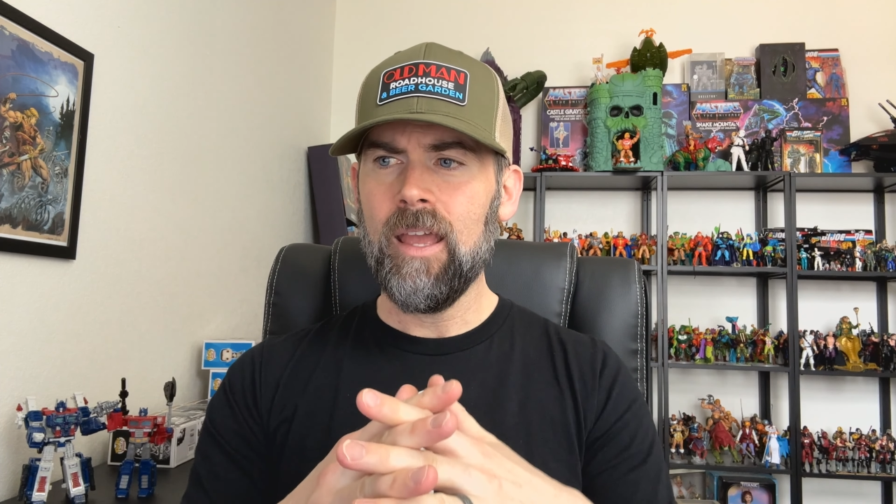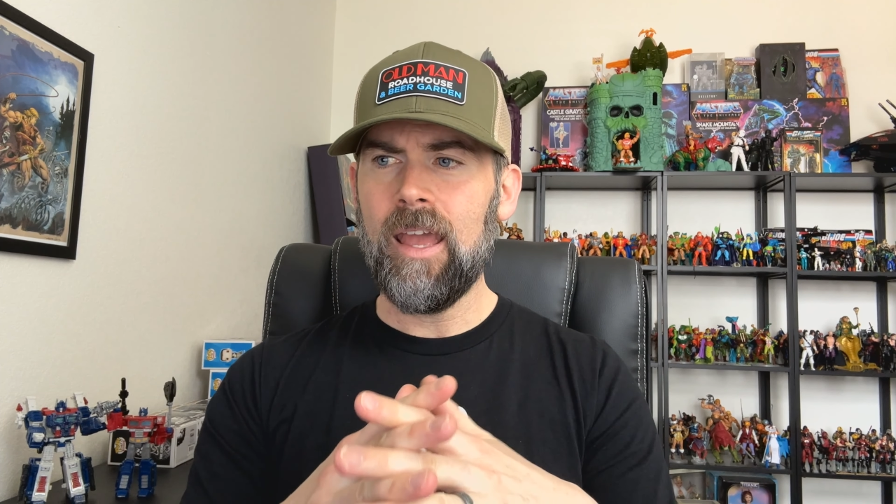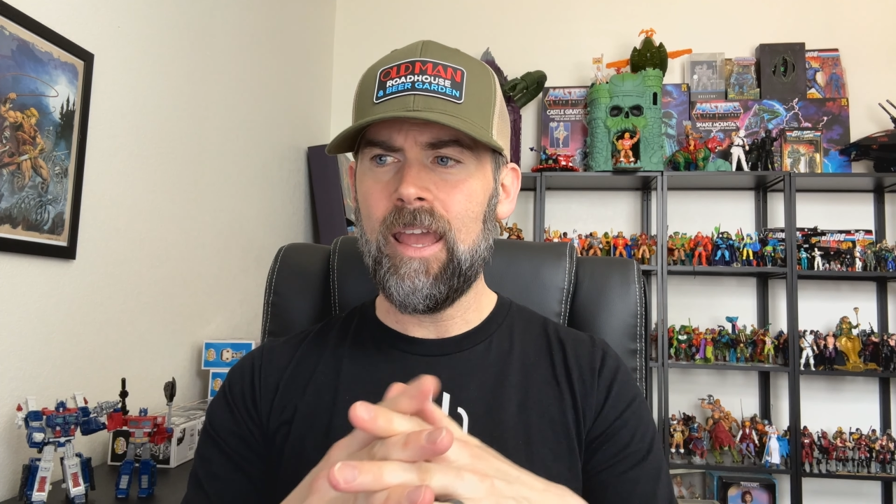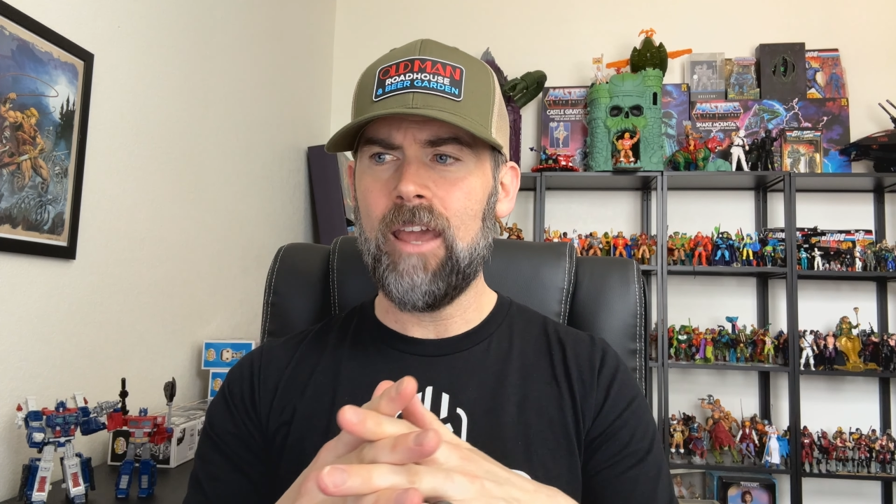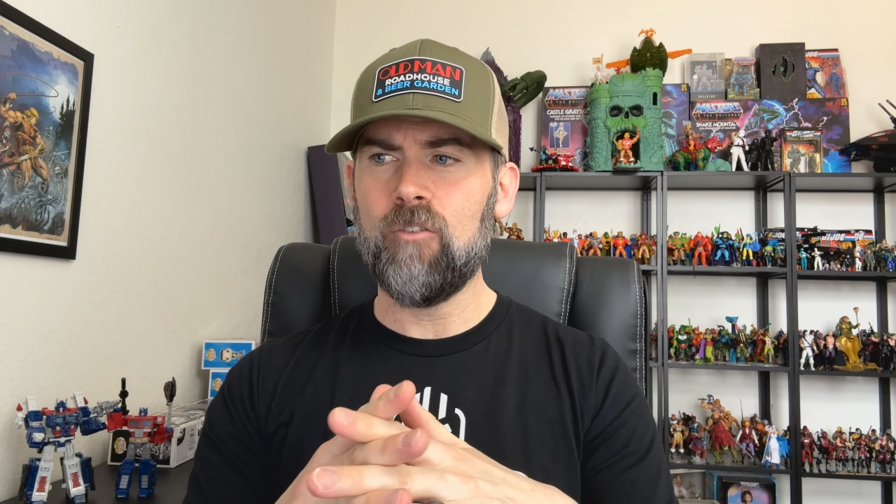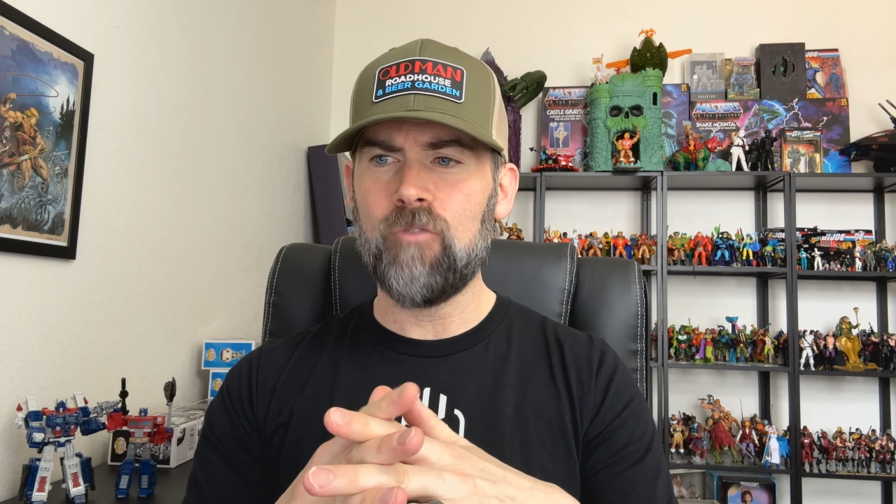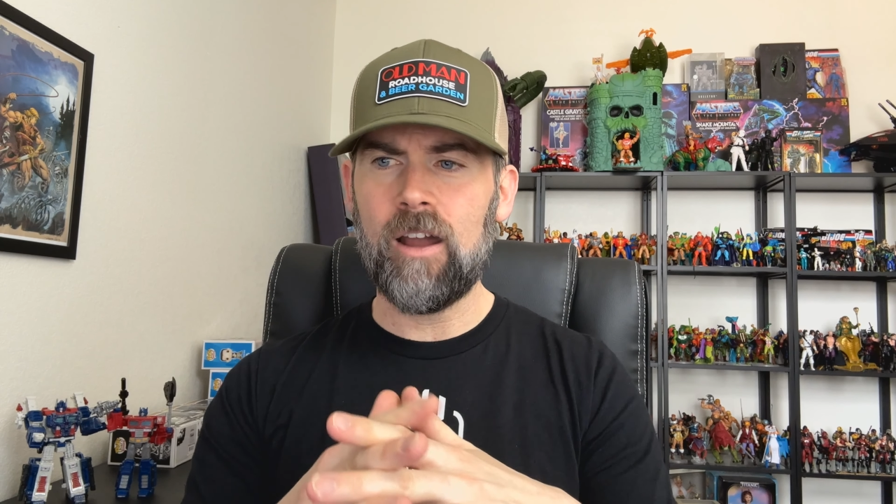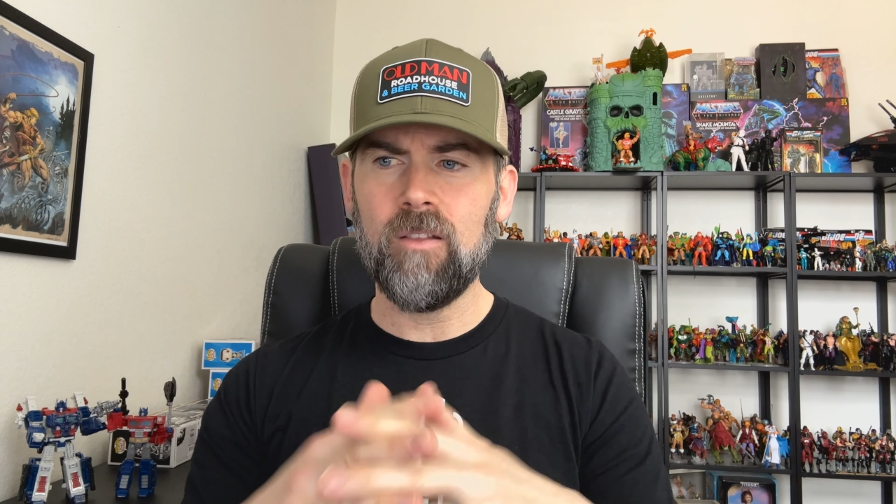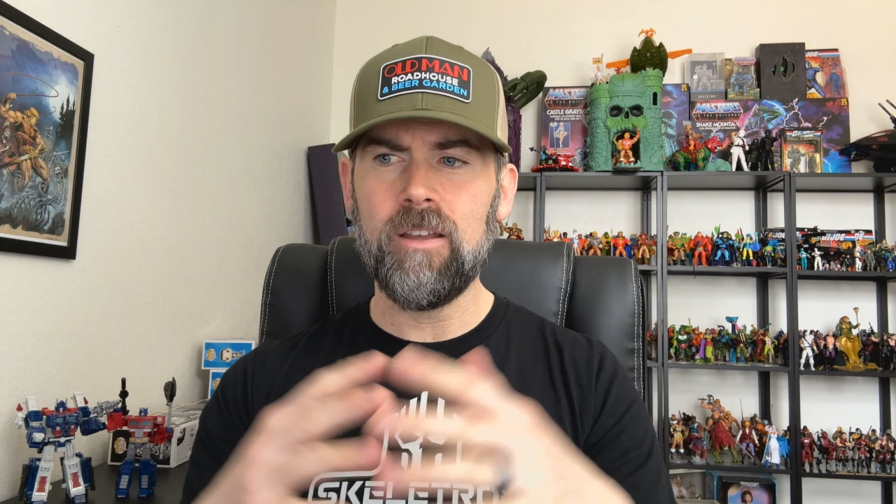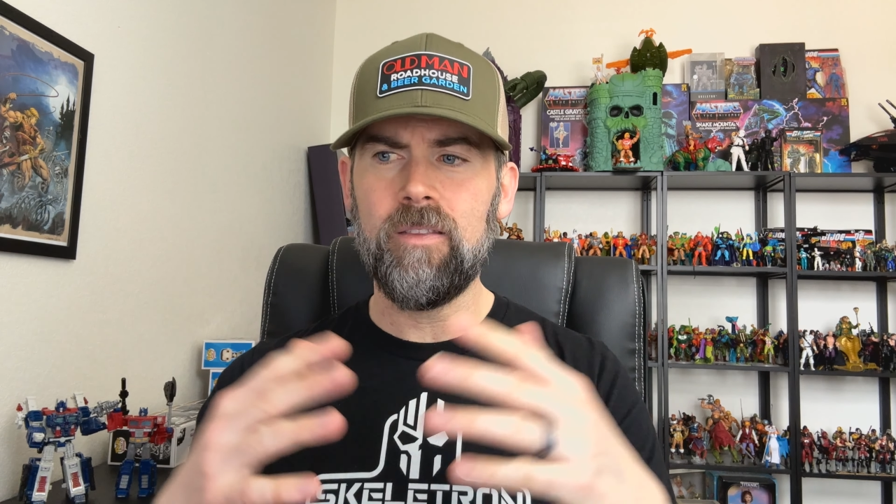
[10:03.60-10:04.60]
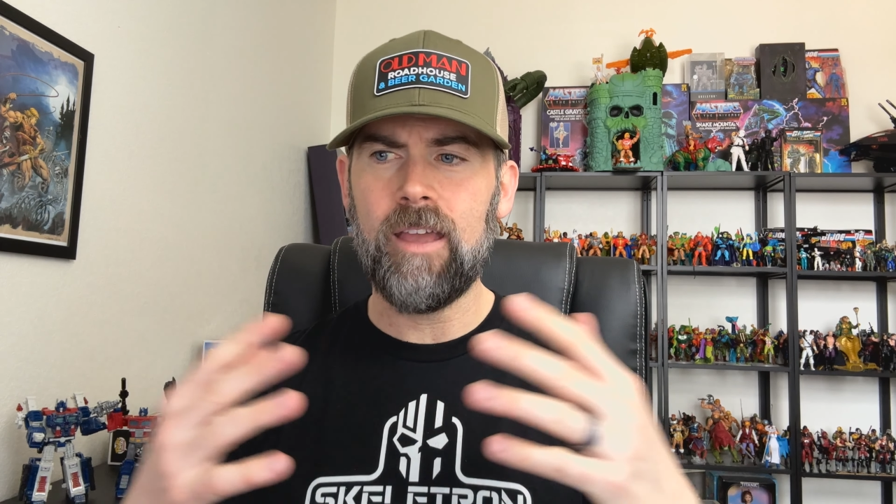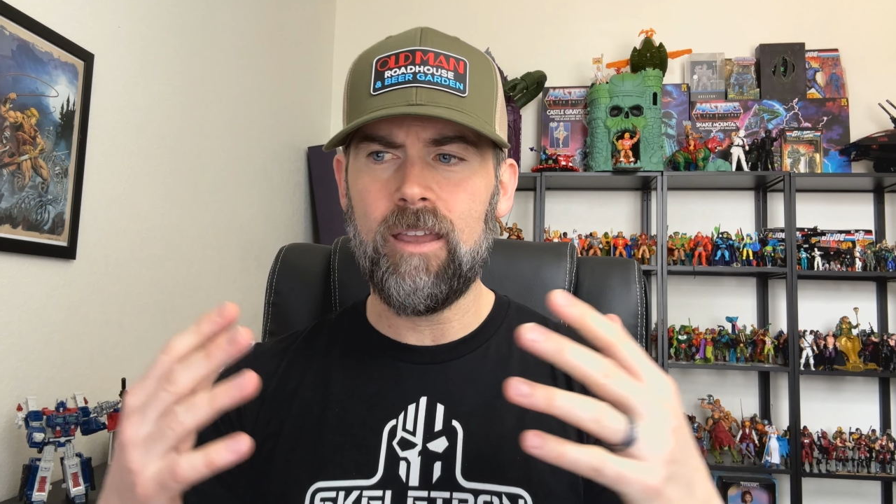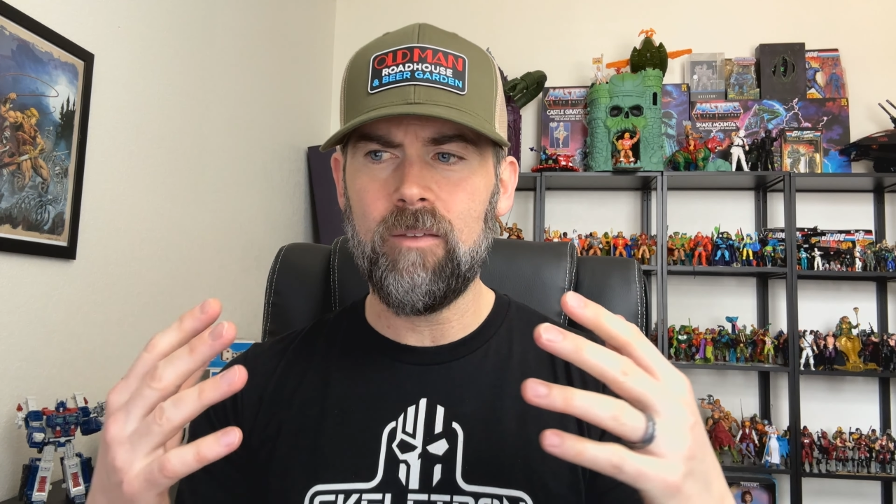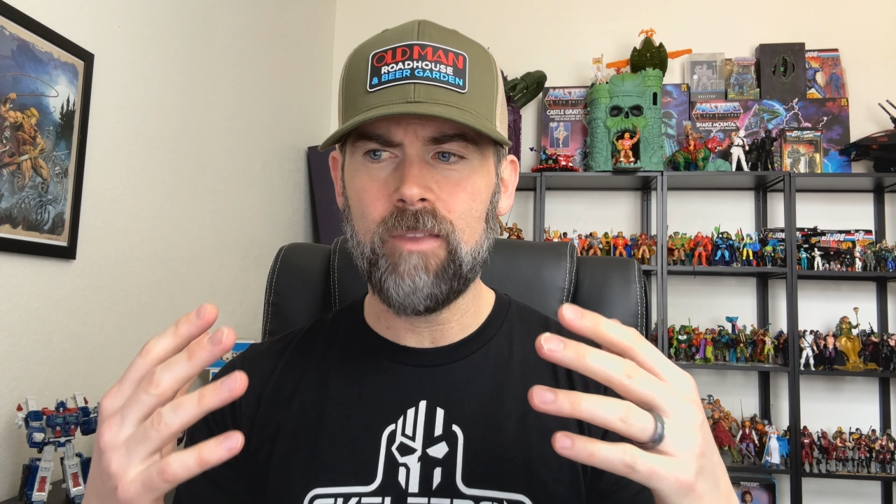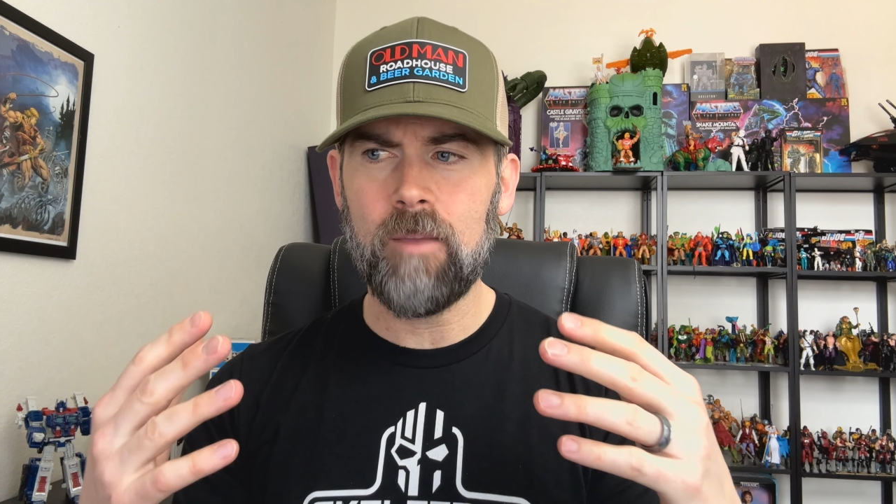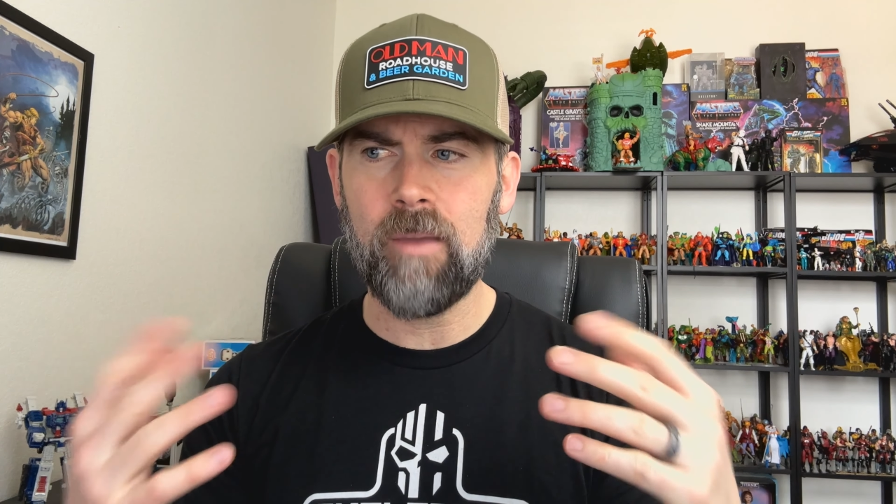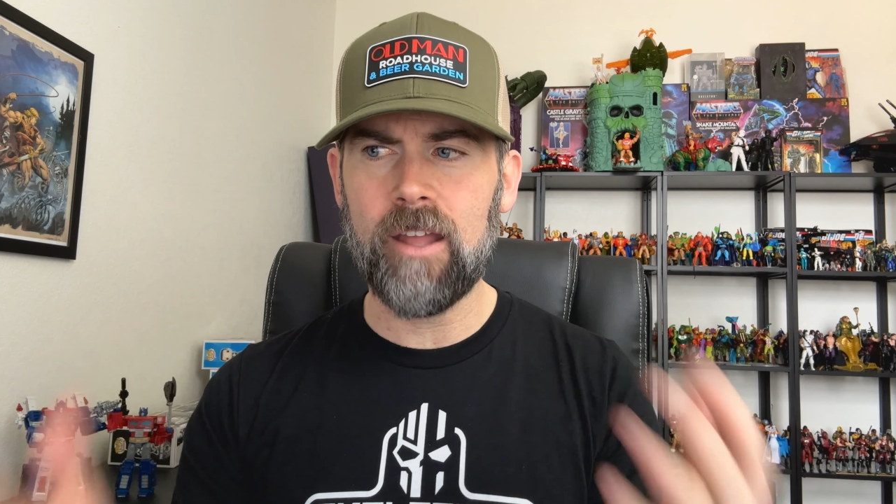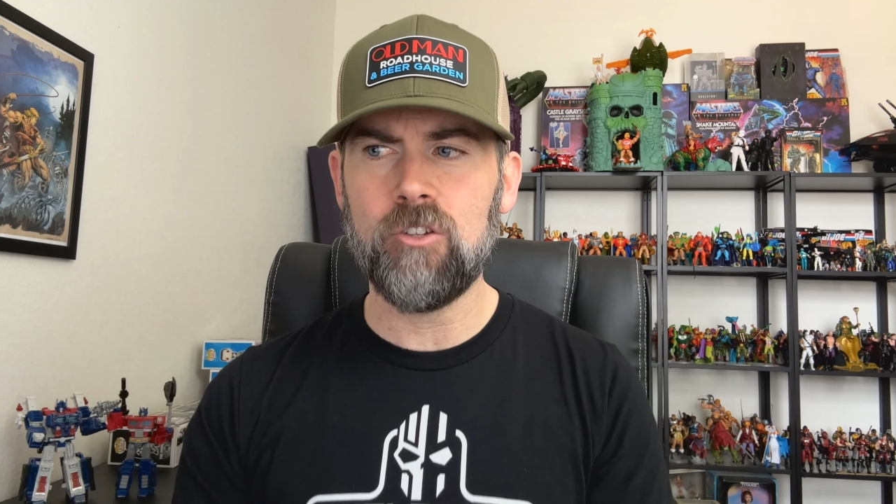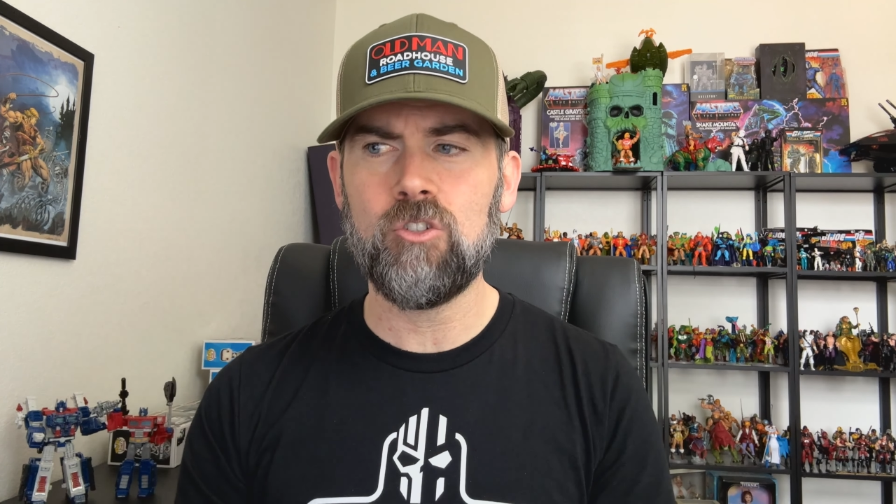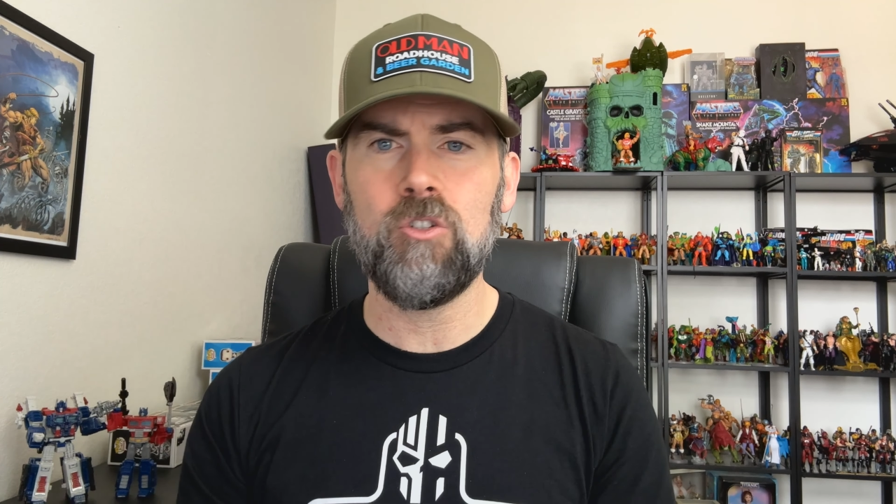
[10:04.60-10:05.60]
And finally, they manage